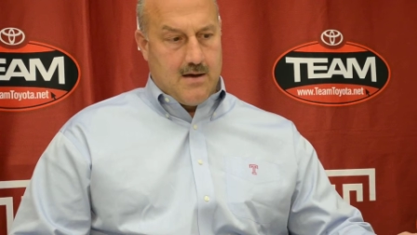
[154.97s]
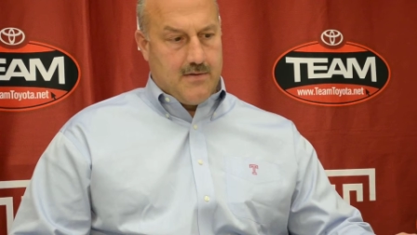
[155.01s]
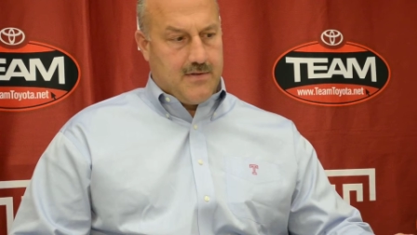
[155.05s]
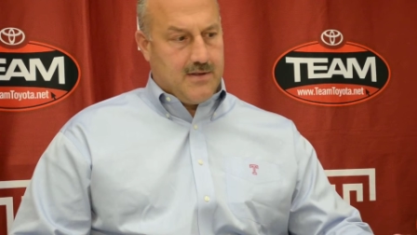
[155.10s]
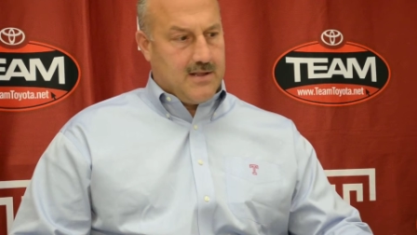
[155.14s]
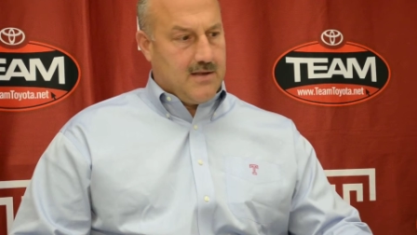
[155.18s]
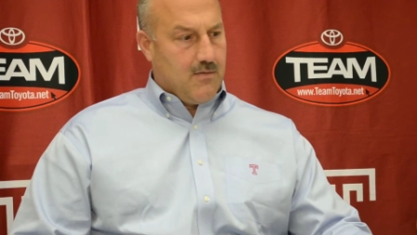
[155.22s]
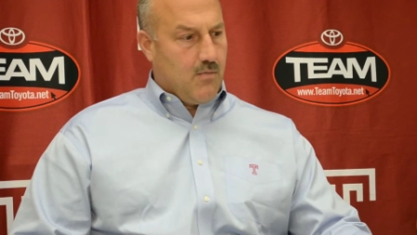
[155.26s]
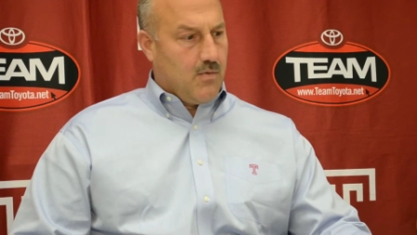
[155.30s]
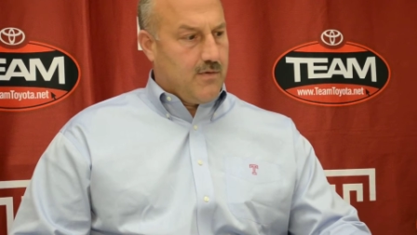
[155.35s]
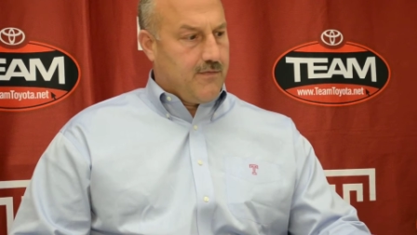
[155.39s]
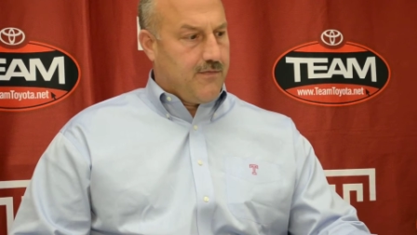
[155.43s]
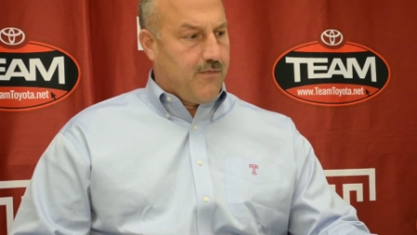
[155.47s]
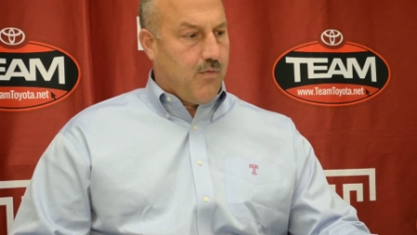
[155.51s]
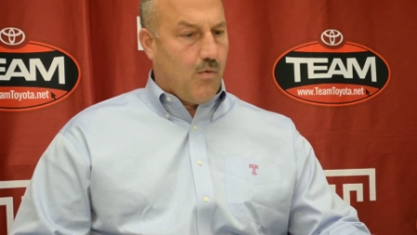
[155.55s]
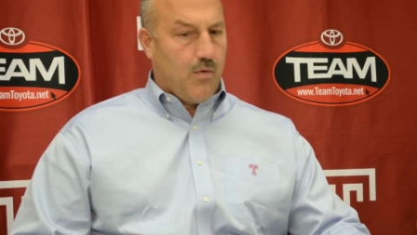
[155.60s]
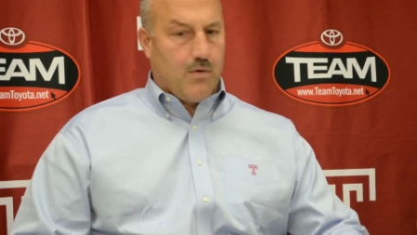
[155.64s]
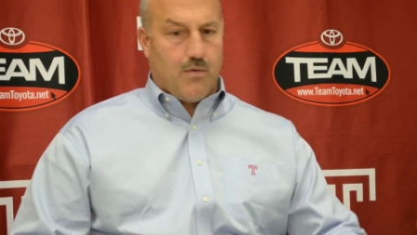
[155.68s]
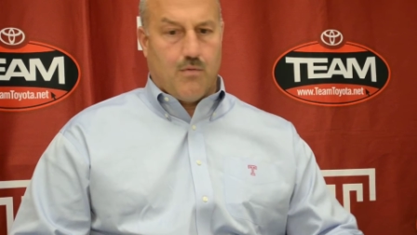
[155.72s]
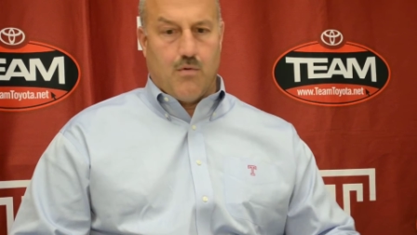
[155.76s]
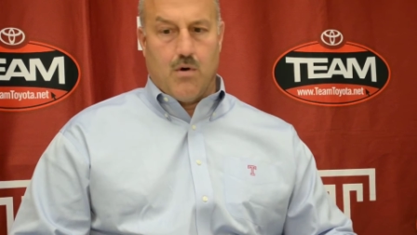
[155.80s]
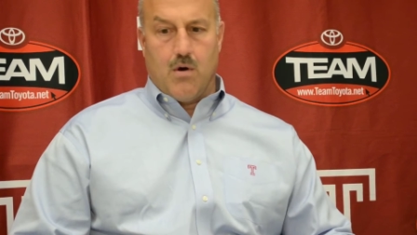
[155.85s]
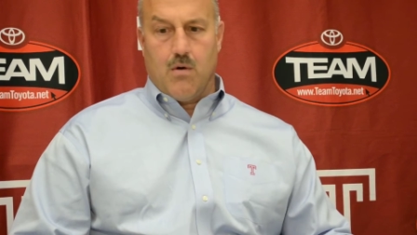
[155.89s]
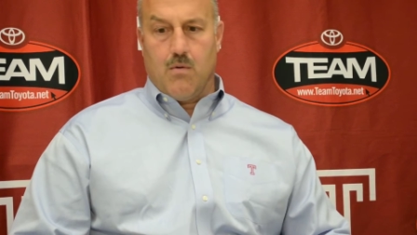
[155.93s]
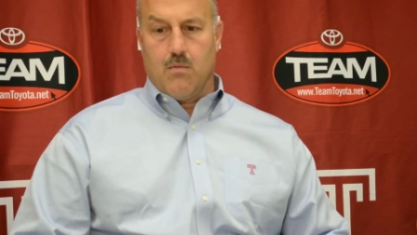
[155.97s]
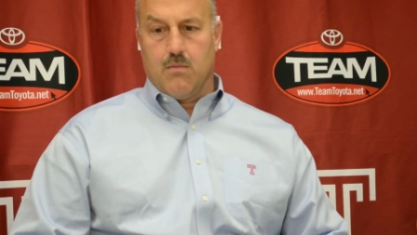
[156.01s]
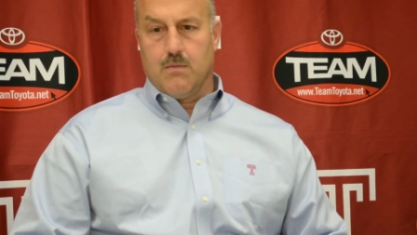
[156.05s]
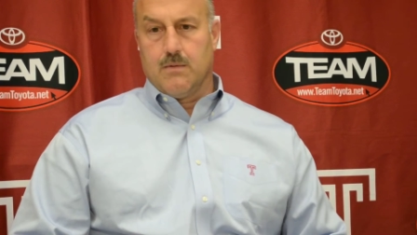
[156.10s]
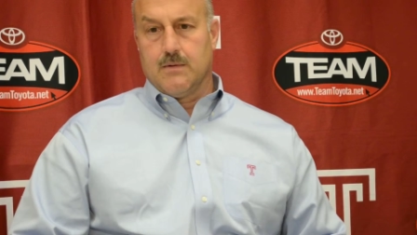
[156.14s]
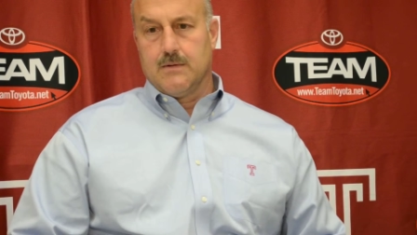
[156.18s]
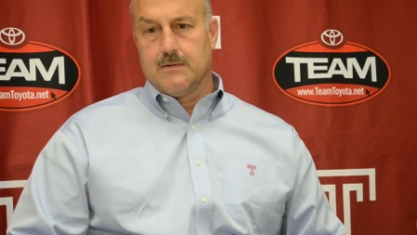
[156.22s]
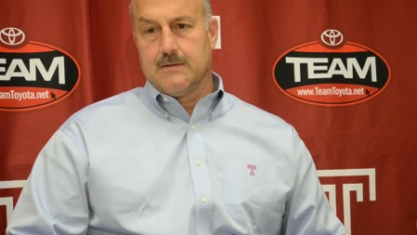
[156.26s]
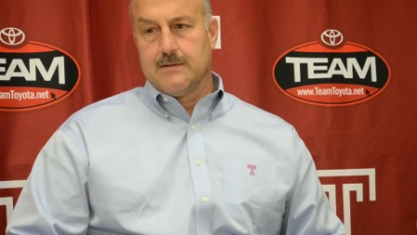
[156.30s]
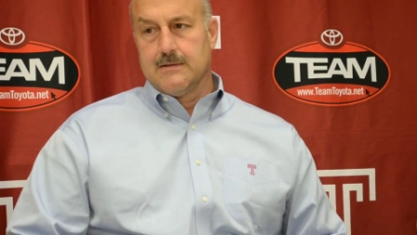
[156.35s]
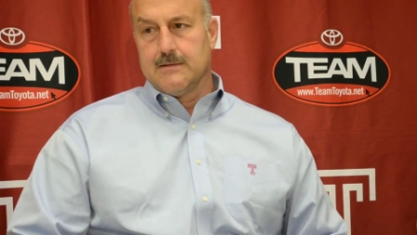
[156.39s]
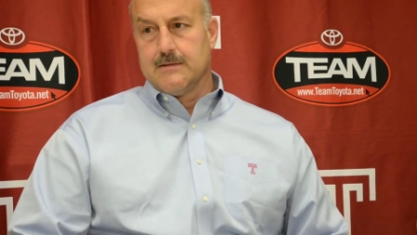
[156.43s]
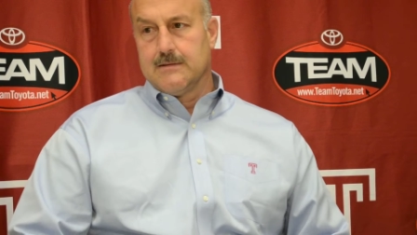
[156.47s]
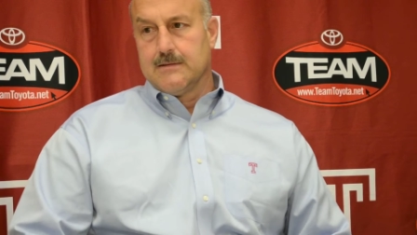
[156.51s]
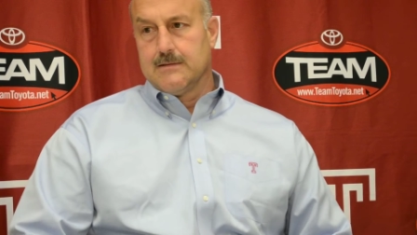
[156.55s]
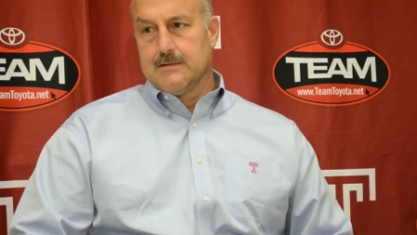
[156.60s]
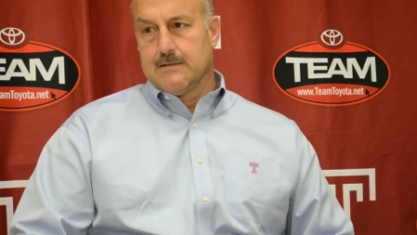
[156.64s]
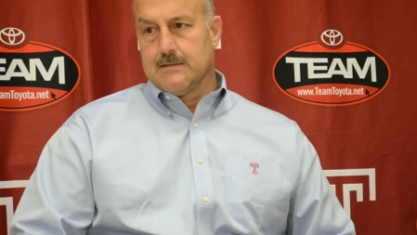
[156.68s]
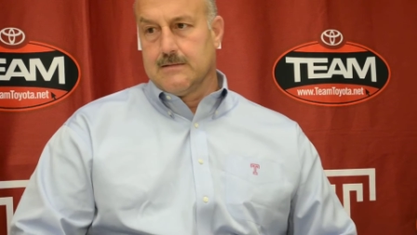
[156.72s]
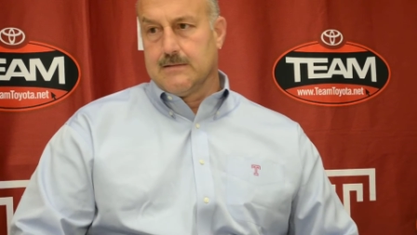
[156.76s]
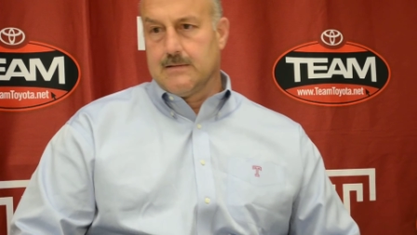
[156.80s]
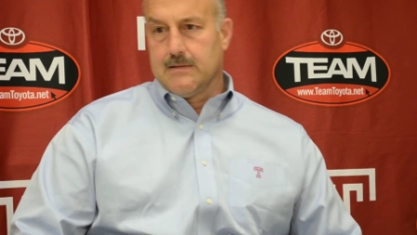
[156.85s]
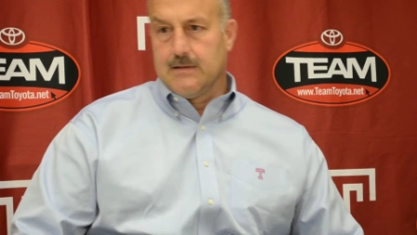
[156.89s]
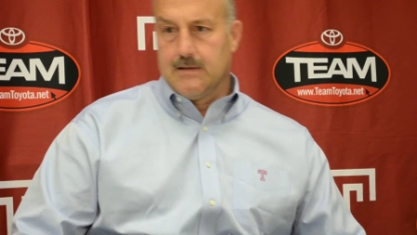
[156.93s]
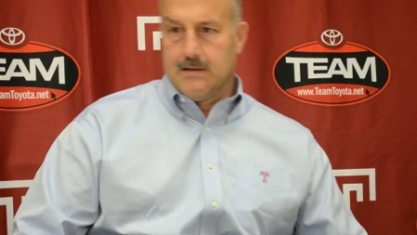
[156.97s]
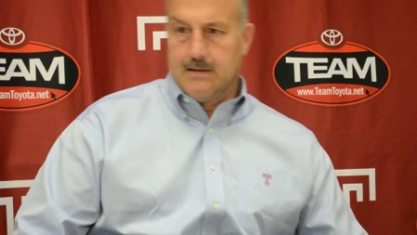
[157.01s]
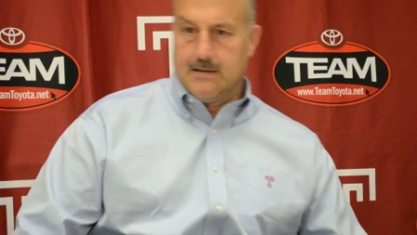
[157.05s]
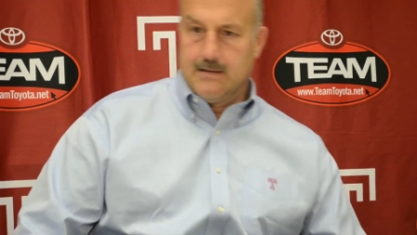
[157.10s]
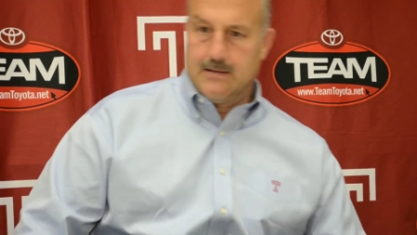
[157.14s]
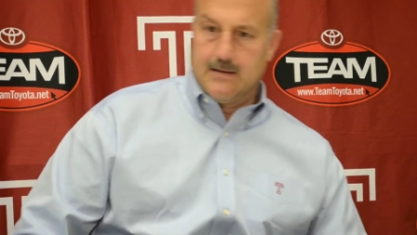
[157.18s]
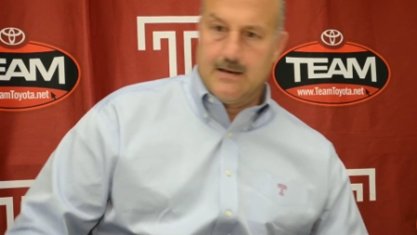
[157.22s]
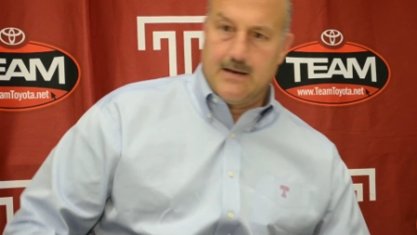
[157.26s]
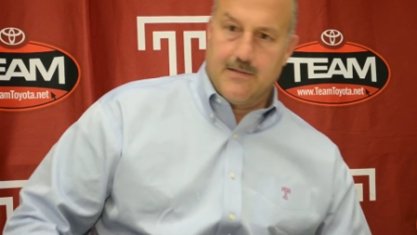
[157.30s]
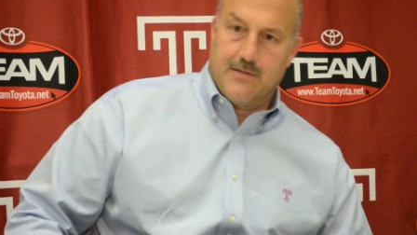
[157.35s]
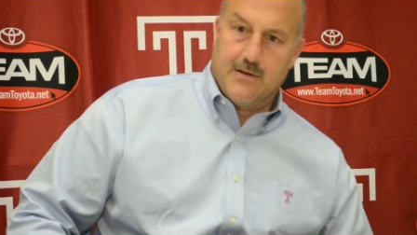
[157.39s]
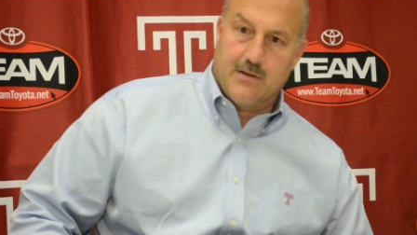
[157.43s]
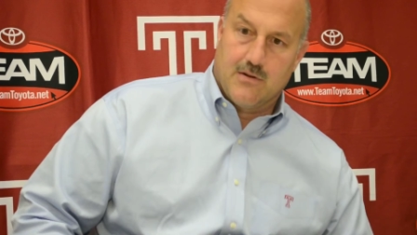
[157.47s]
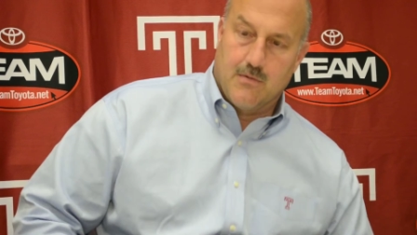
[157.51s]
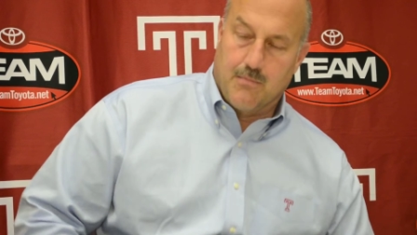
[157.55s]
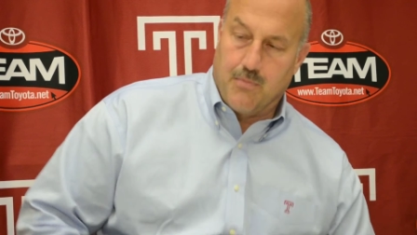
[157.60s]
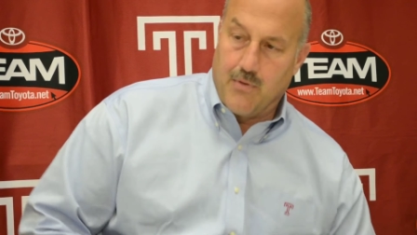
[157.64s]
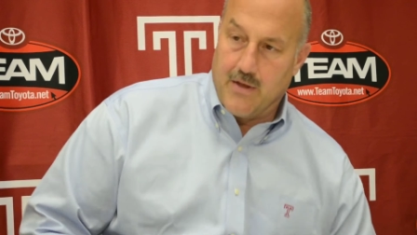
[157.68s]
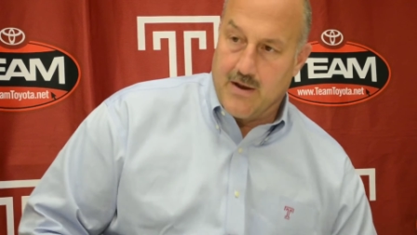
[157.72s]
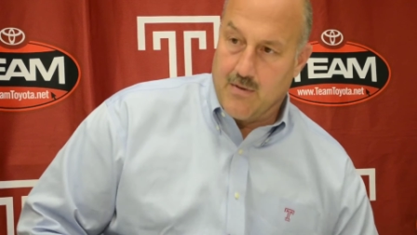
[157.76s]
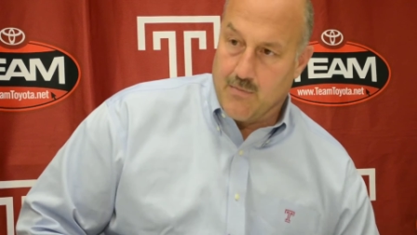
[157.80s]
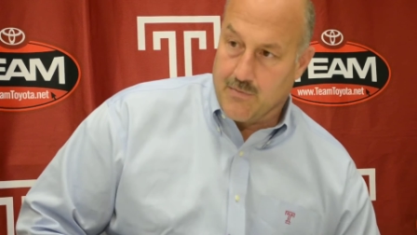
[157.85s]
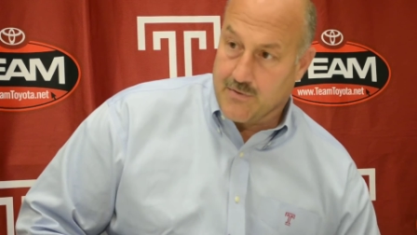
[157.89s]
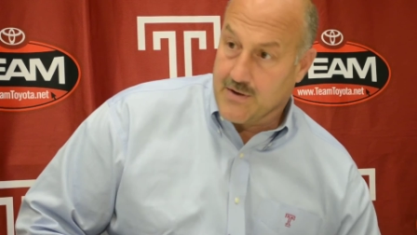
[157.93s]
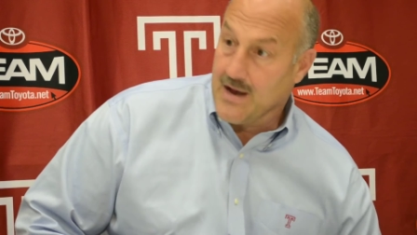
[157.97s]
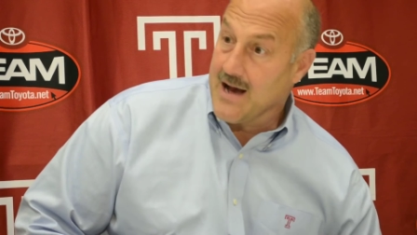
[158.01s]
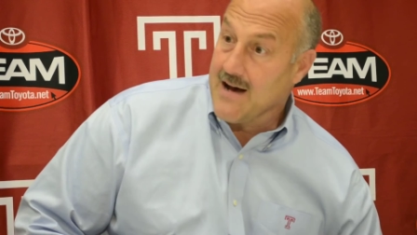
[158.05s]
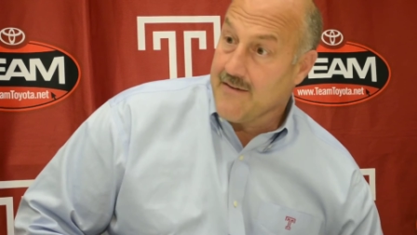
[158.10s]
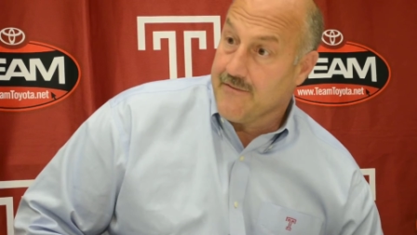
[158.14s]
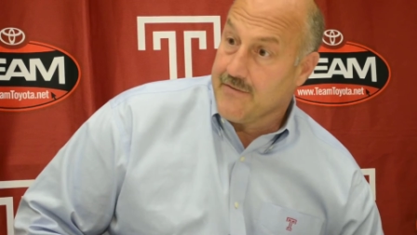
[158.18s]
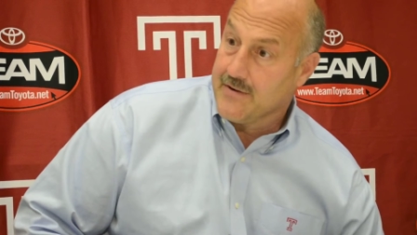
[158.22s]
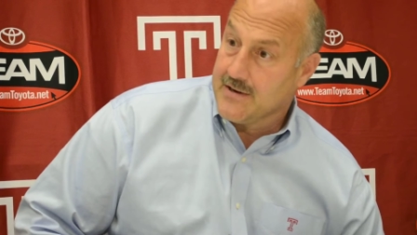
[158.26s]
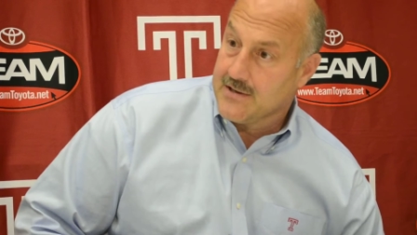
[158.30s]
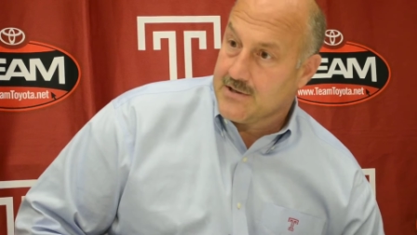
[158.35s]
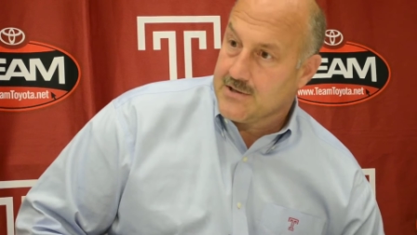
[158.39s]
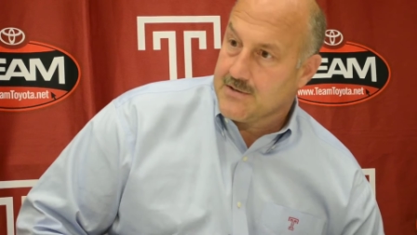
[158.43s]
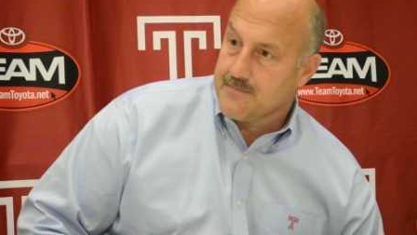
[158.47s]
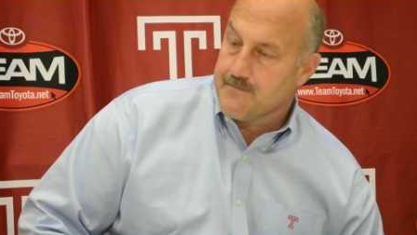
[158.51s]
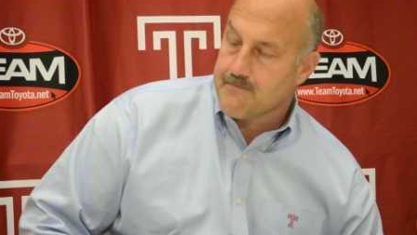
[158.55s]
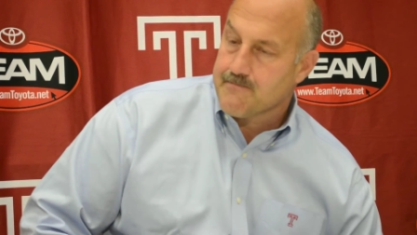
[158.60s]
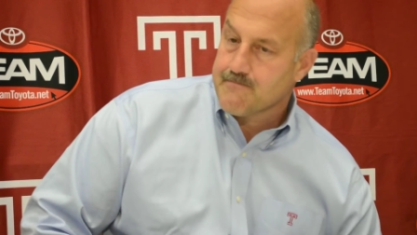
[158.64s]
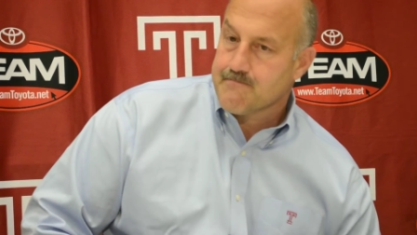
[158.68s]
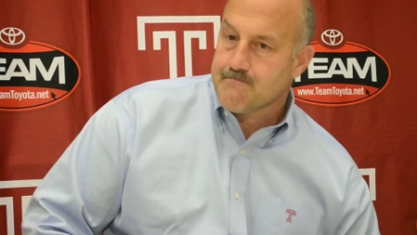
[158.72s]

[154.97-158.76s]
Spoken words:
I think they won 4 in a row. And I think they're playing with confidence.